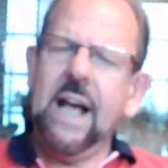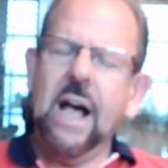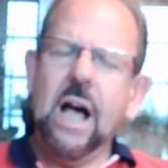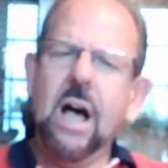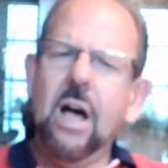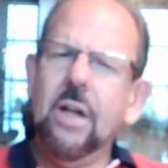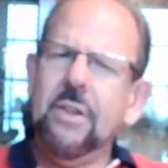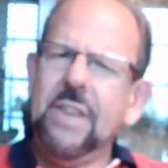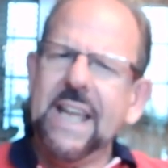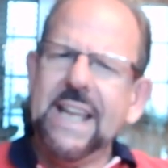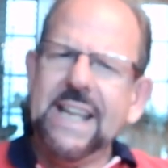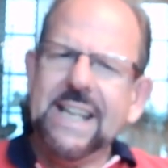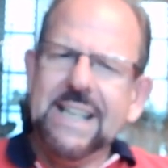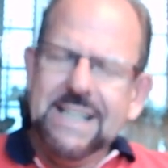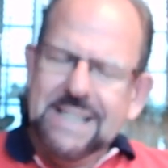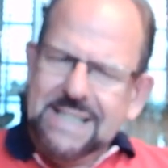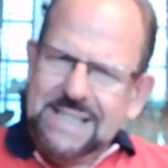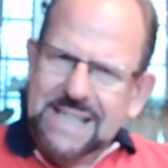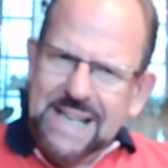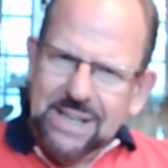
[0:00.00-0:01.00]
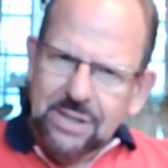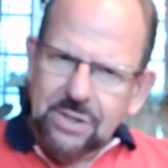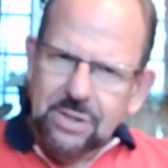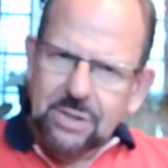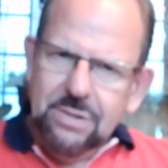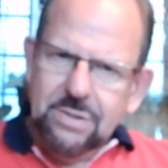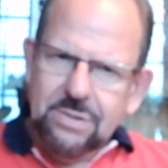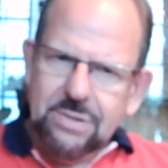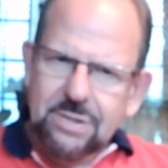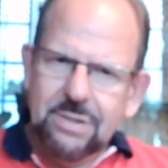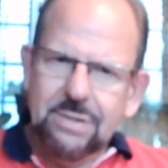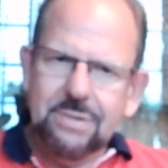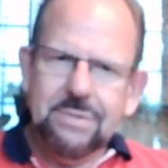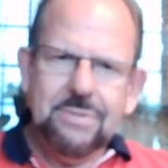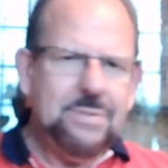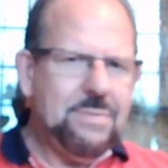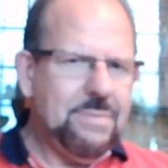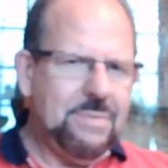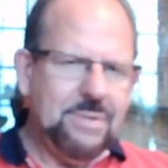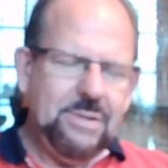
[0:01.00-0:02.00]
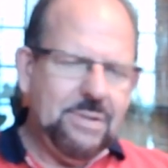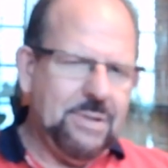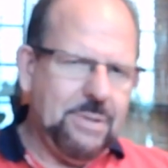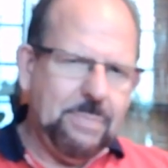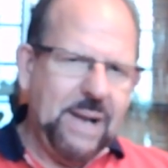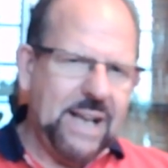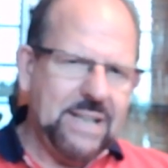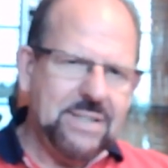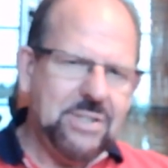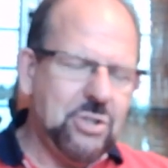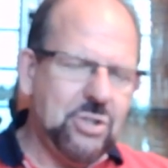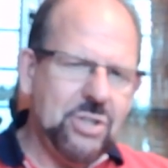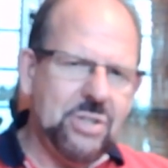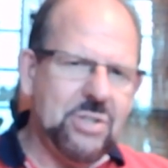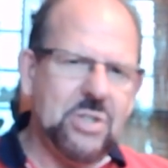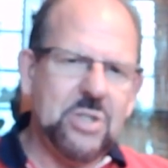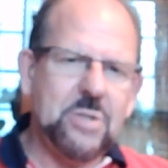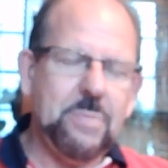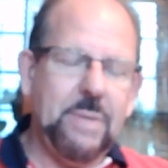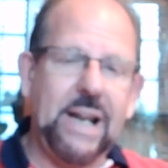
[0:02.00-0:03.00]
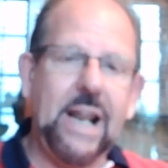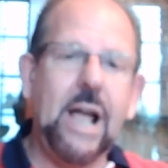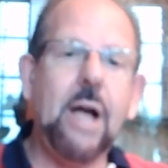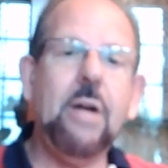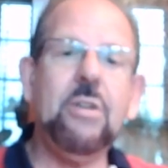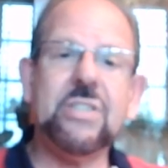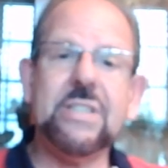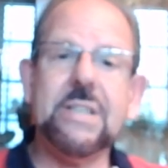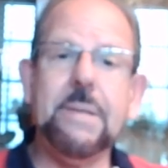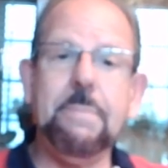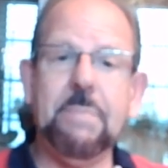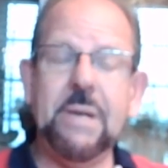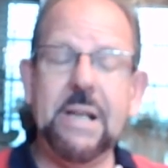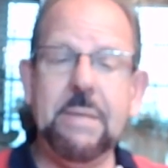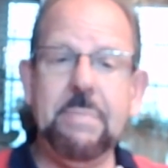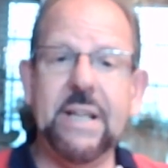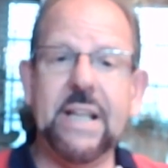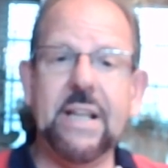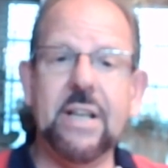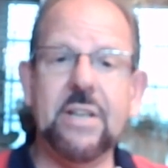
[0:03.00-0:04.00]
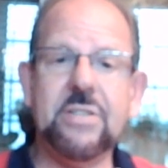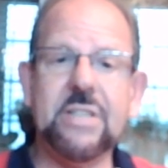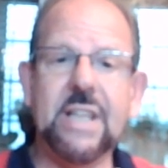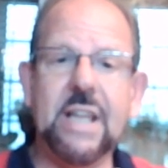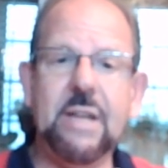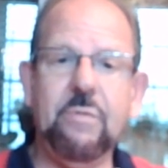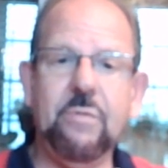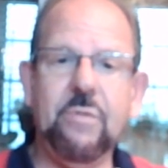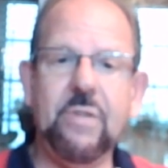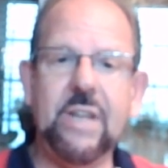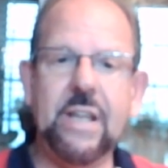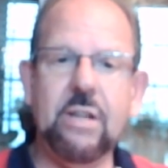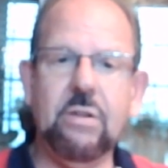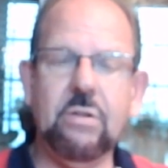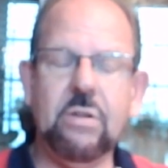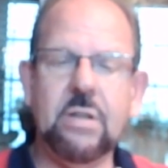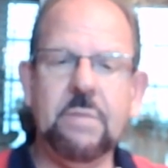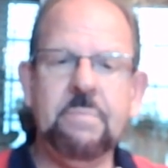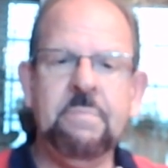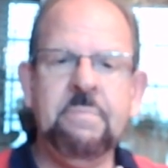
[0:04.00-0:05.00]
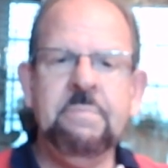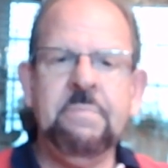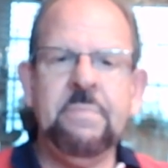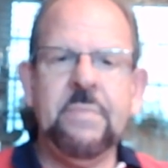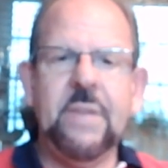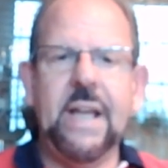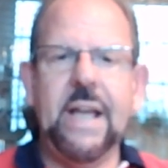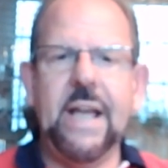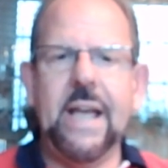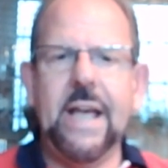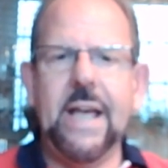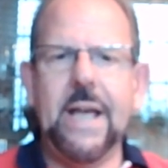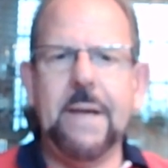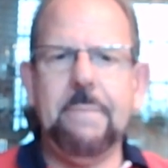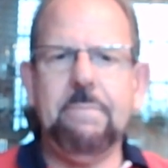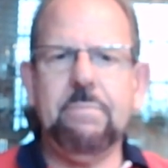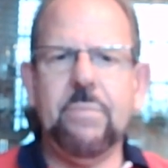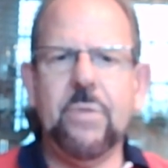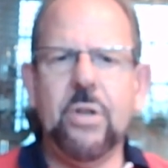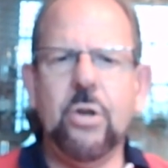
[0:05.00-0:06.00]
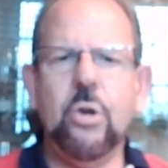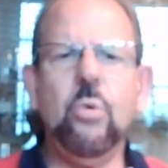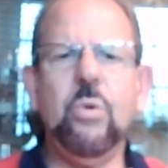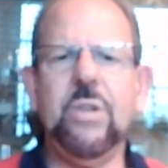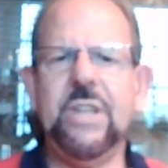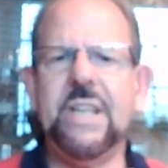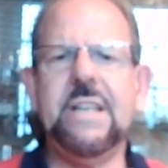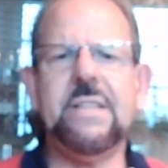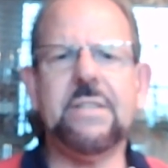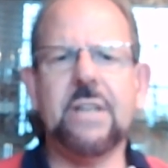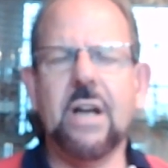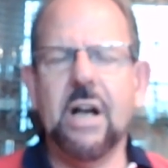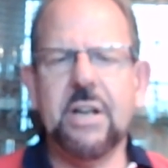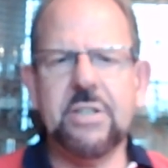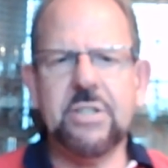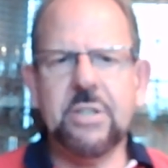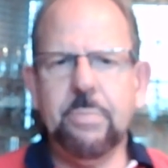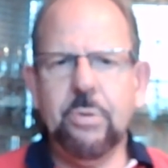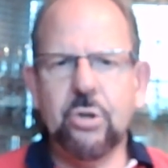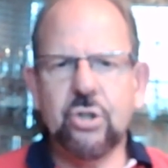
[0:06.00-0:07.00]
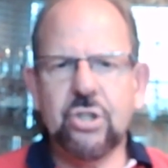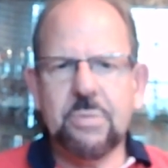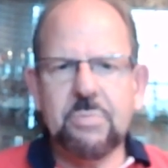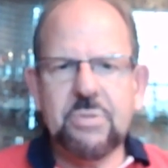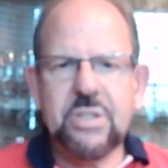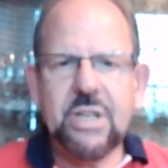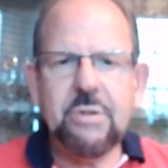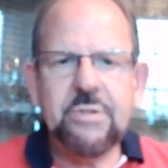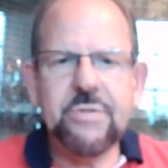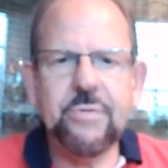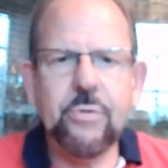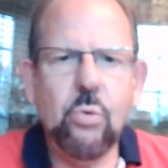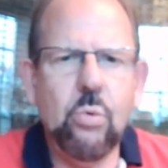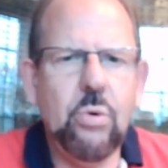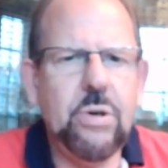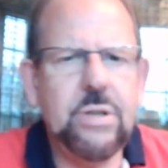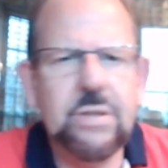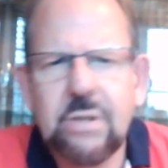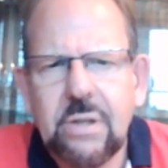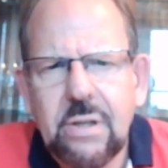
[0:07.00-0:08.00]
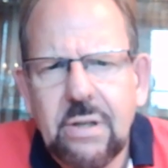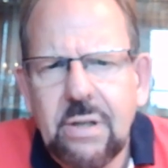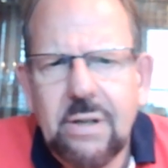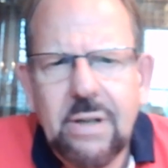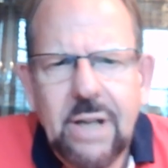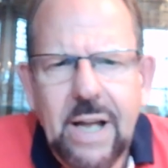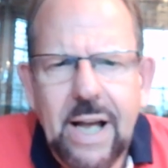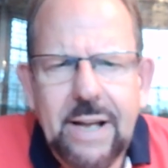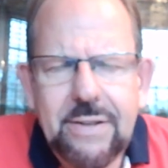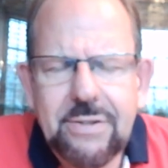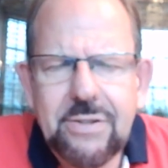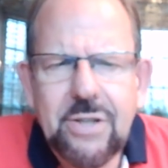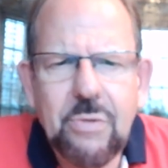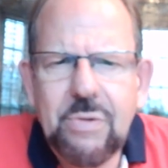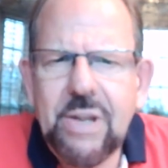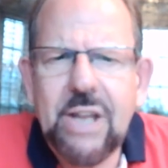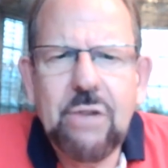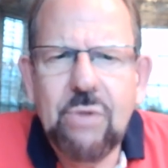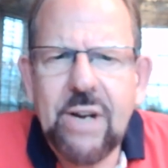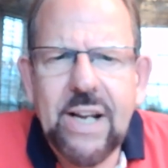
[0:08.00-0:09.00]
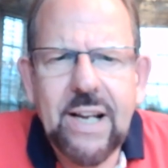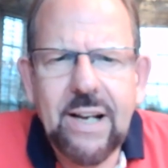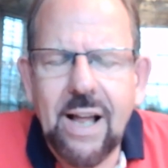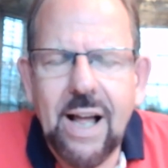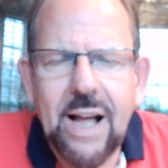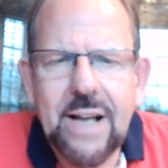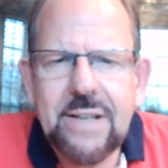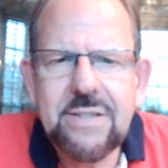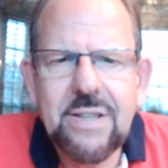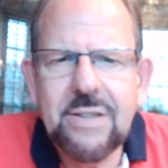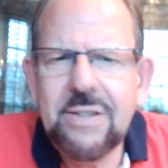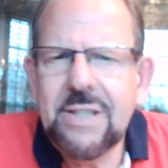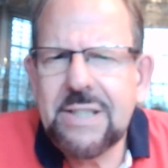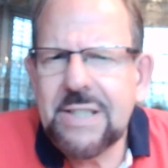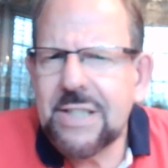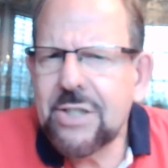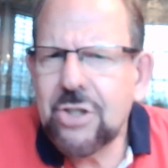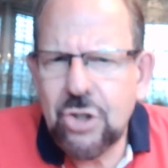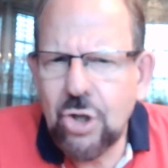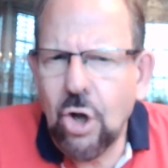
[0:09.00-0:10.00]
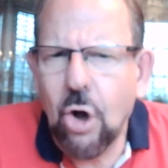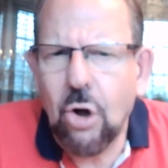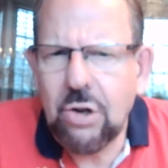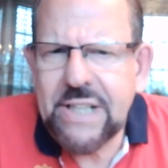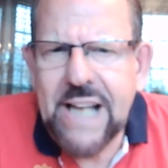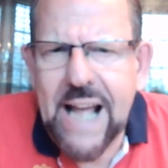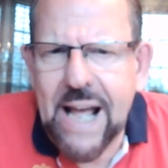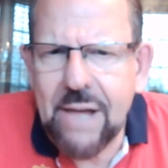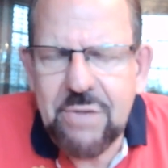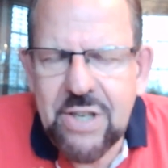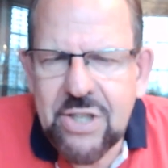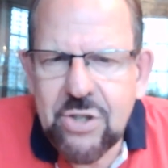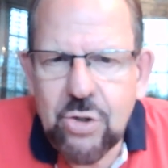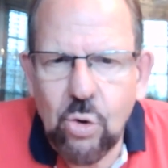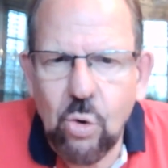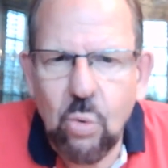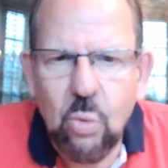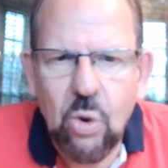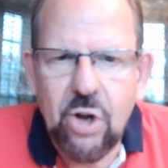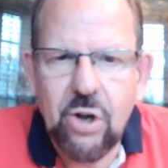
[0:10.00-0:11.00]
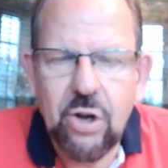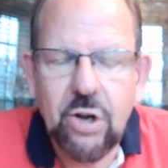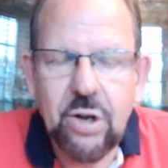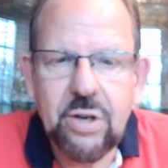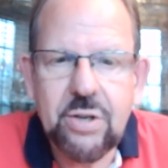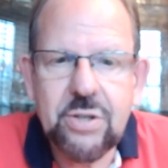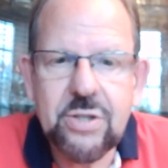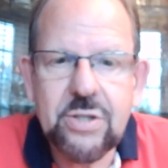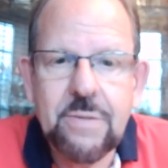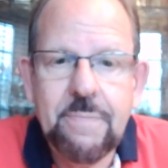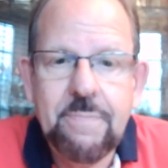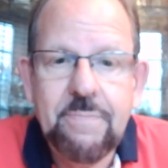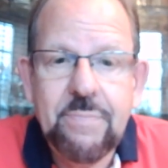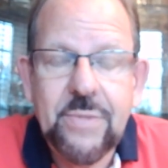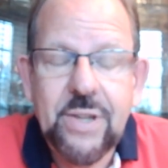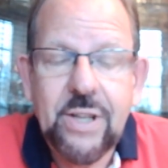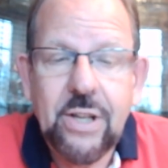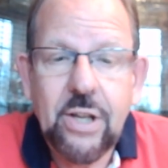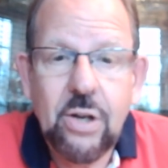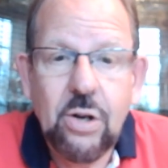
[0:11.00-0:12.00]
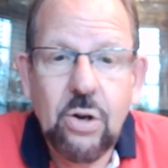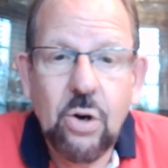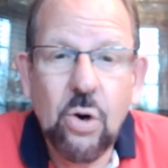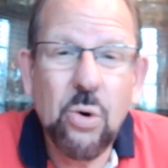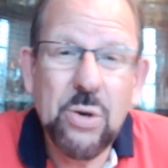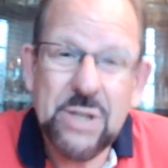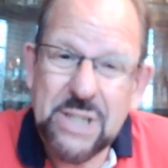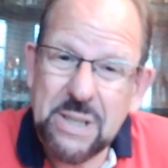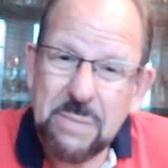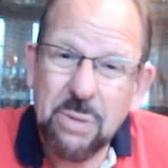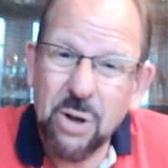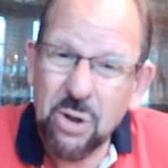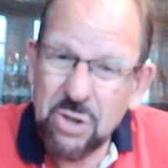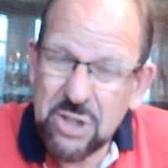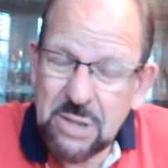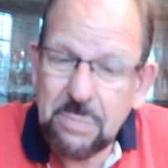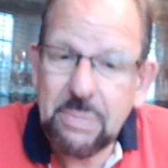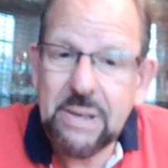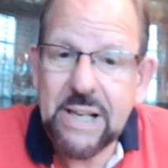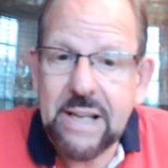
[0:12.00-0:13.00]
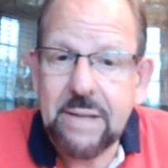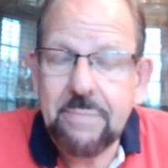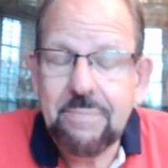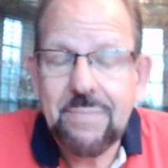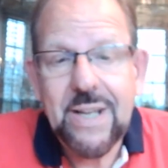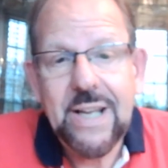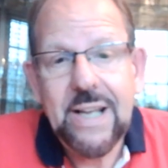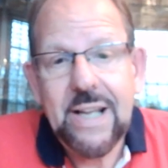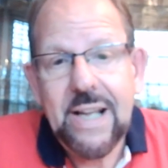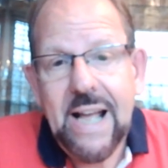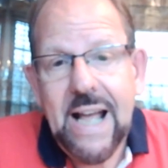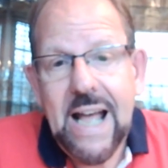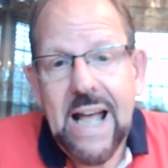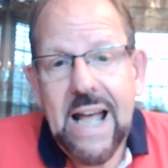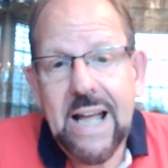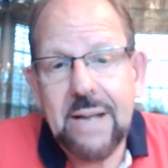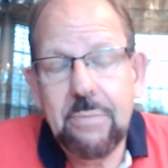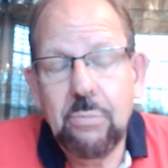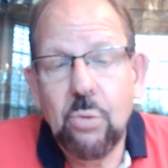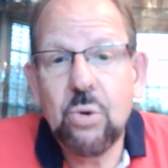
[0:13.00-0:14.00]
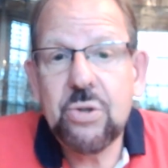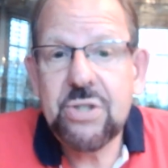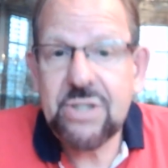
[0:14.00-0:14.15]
Are they indignant? The passage doesn't spell out, simply because they feel who are these guys to push themselves forward, and don't they realise that this is not how this all works? Or is it possibly, and more